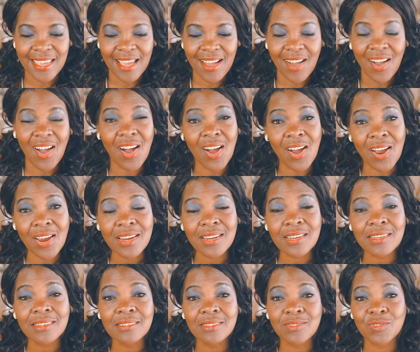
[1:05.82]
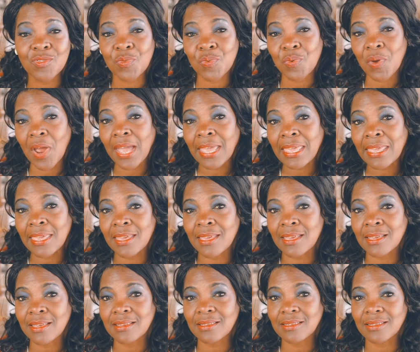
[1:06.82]
hard,
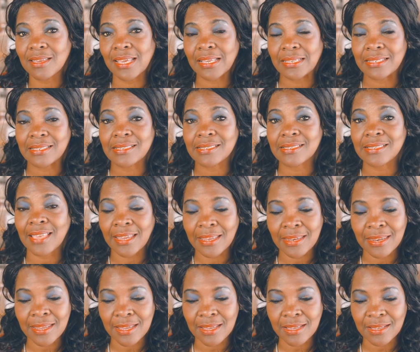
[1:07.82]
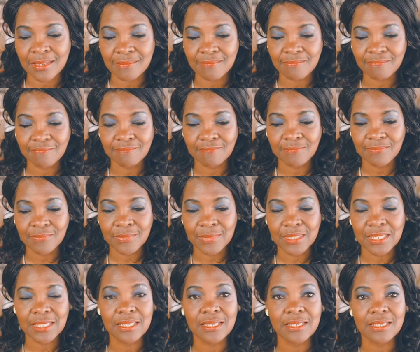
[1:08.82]
trying, exciting,
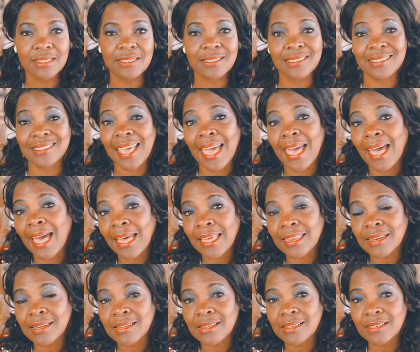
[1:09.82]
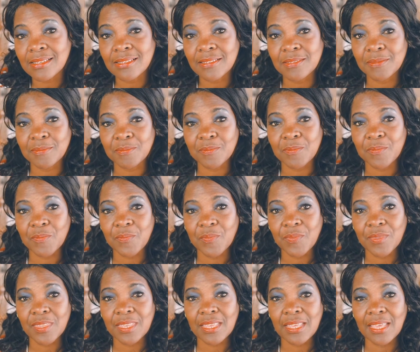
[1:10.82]
sad.
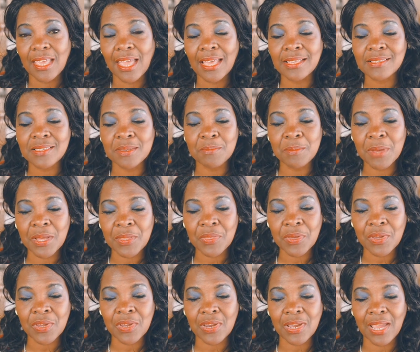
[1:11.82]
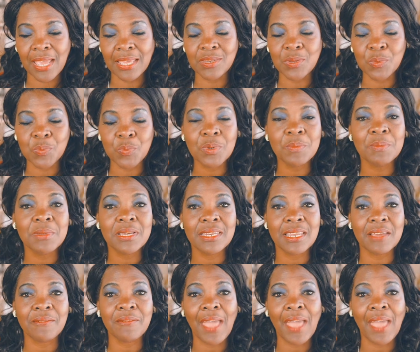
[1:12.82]
As a mother and a woman, I've